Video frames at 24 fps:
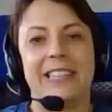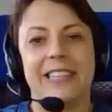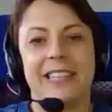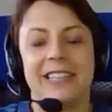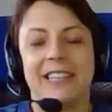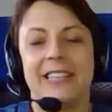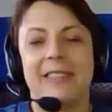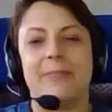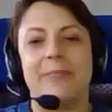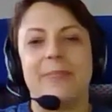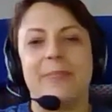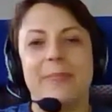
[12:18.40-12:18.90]

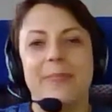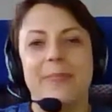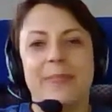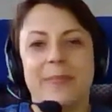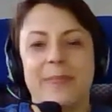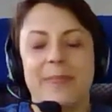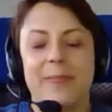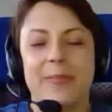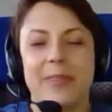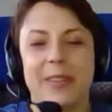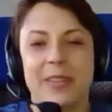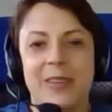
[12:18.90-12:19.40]
and
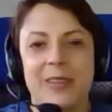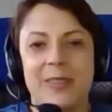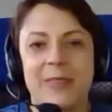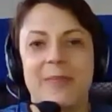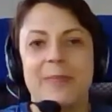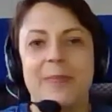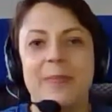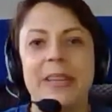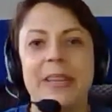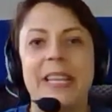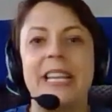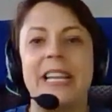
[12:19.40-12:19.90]
I
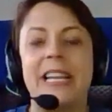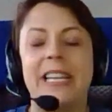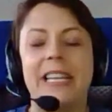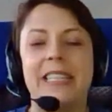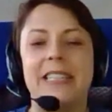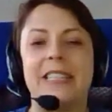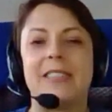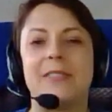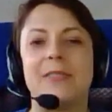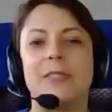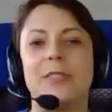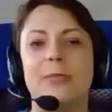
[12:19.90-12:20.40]
don't mean any
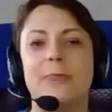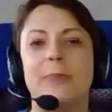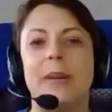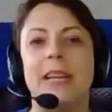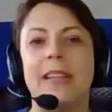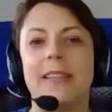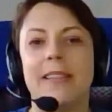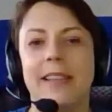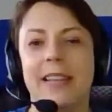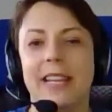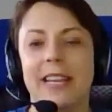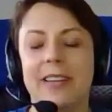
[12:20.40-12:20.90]

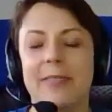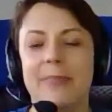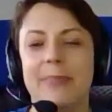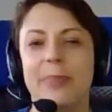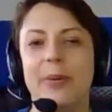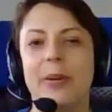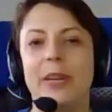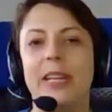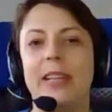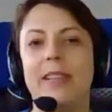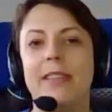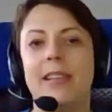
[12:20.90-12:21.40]
disrespect here,
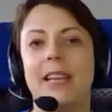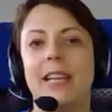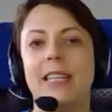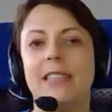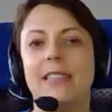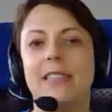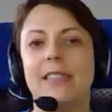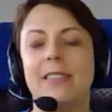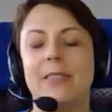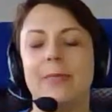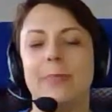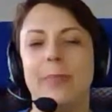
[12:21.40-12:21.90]
but it
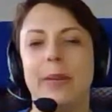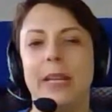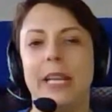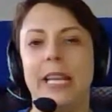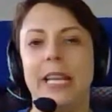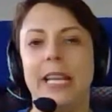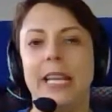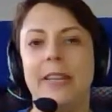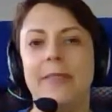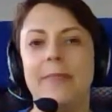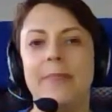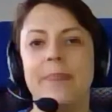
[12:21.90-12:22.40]
tends to
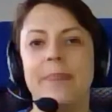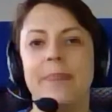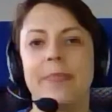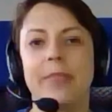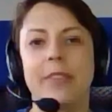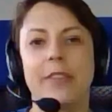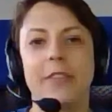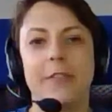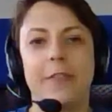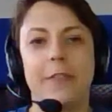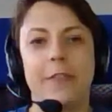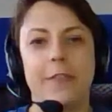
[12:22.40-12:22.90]
be
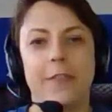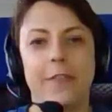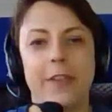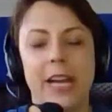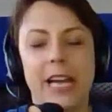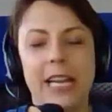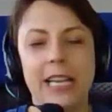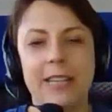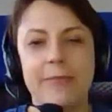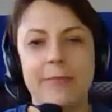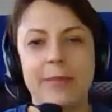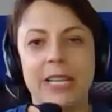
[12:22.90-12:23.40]

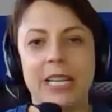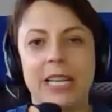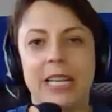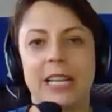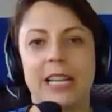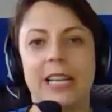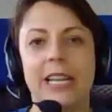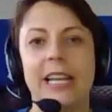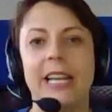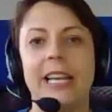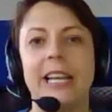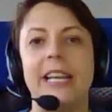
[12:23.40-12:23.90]
fairly
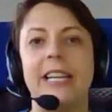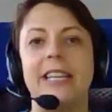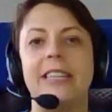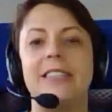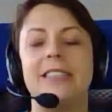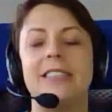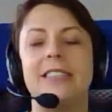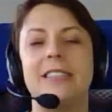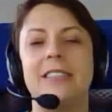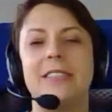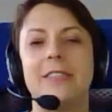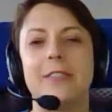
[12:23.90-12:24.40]

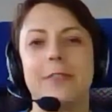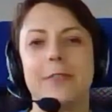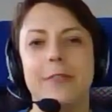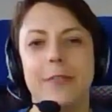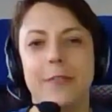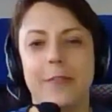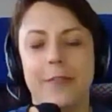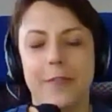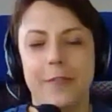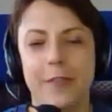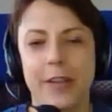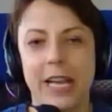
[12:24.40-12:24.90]
middle-aged,
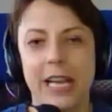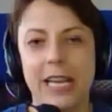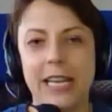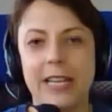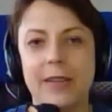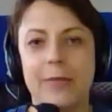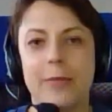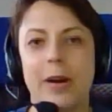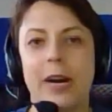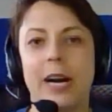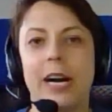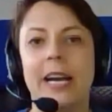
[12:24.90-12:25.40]

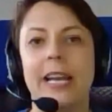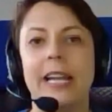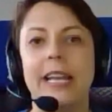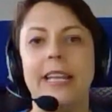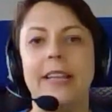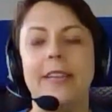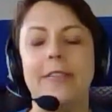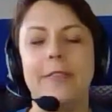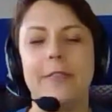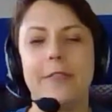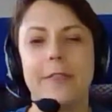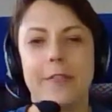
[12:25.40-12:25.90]
fairly
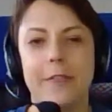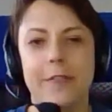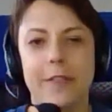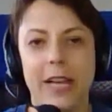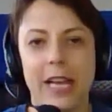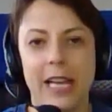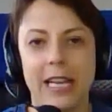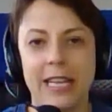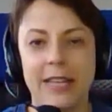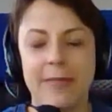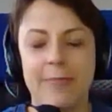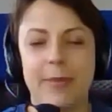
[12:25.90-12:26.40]
white,
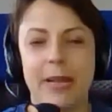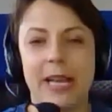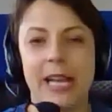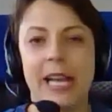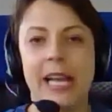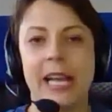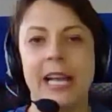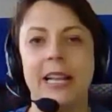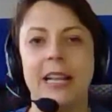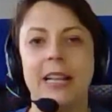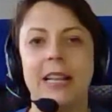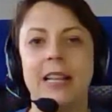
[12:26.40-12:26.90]
fairly
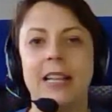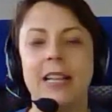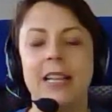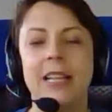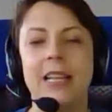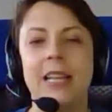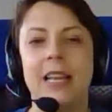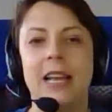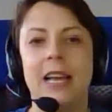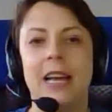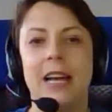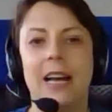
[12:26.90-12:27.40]
male.
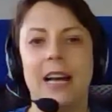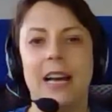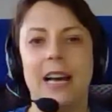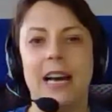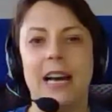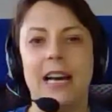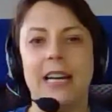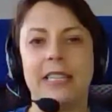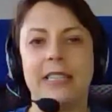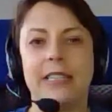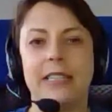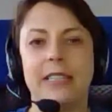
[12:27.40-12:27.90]

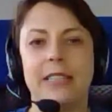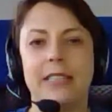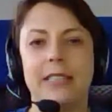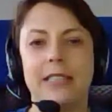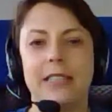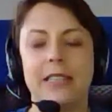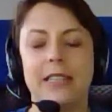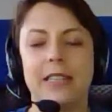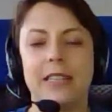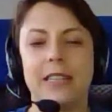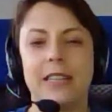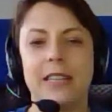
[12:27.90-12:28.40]
And